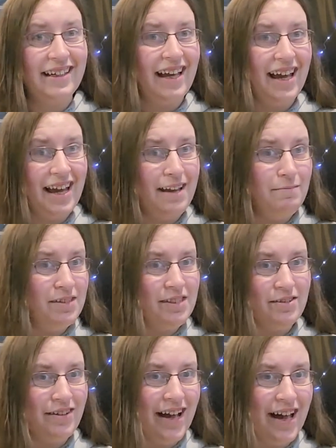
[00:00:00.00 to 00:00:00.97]
I'm
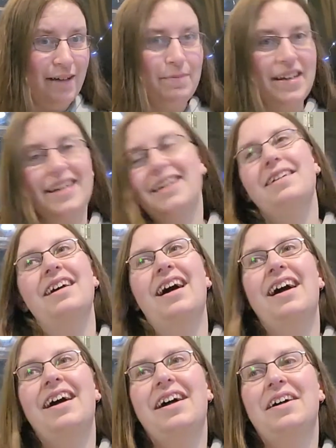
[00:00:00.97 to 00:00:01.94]
so happy.
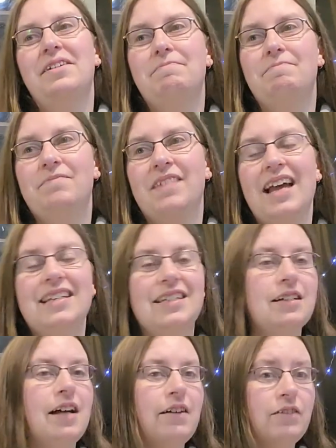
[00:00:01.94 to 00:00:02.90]
I
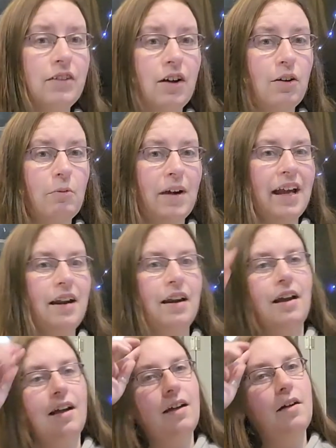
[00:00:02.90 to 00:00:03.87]
still have a long wait,
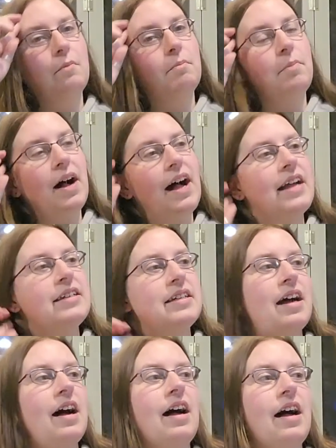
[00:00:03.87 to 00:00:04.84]
but
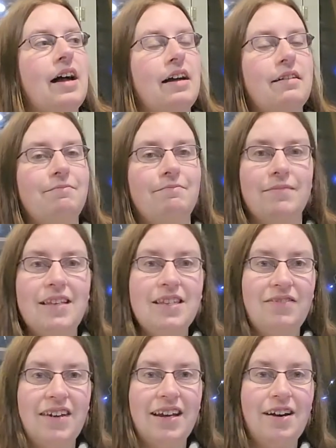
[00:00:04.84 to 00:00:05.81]
this
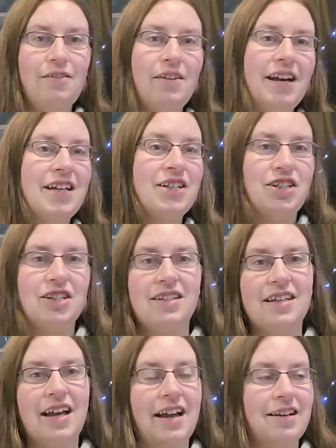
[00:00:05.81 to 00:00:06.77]
video is just
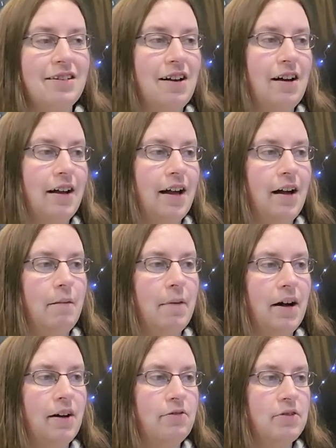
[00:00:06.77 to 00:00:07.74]
to kind of talk
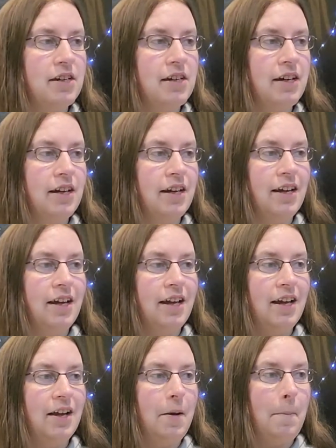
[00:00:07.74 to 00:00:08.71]
about
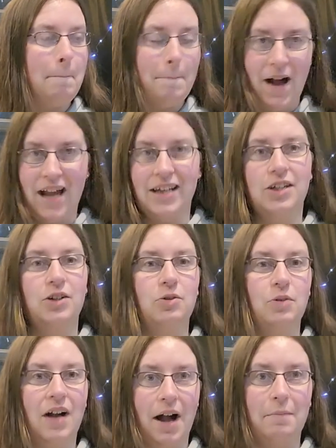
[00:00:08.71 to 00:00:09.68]
my
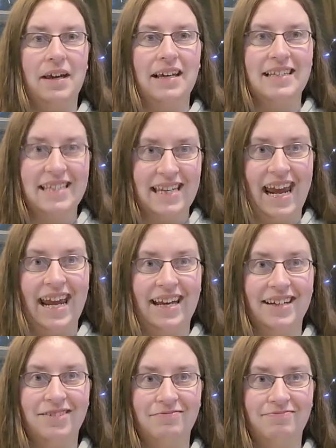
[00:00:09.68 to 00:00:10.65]
new coming
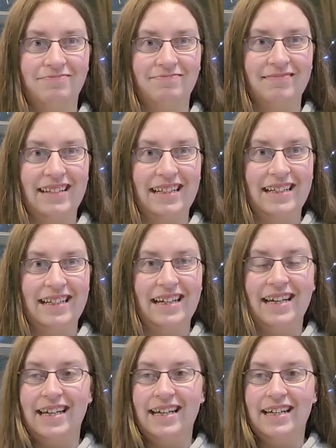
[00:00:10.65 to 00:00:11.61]
snake.
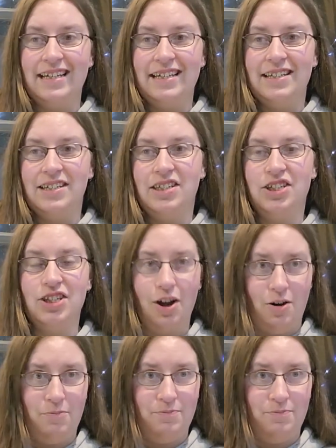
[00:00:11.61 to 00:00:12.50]
So